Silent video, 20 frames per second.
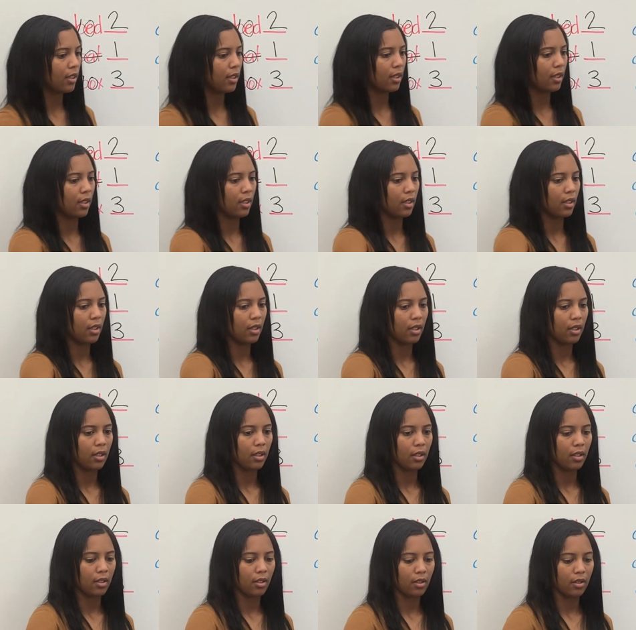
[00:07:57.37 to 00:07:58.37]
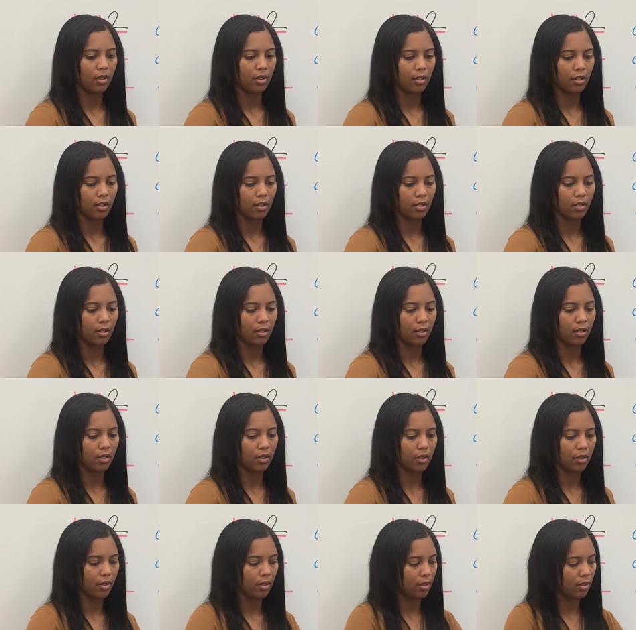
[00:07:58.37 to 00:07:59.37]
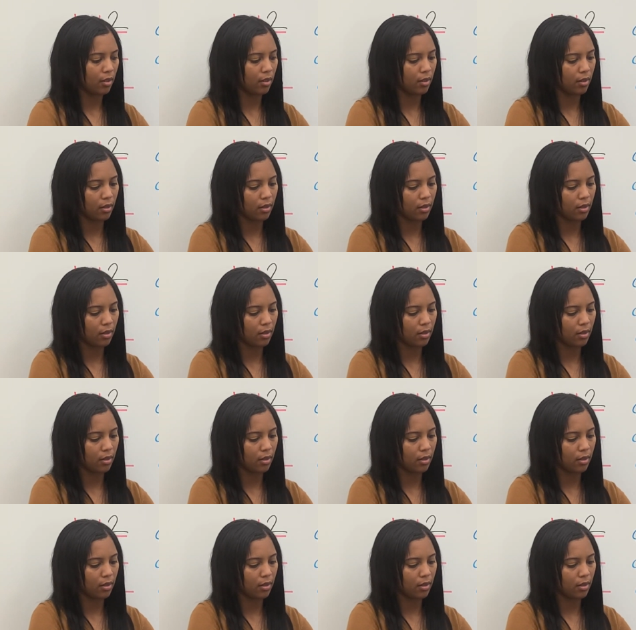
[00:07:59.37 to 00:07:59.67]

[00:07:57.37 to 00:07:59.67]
(no one is talking)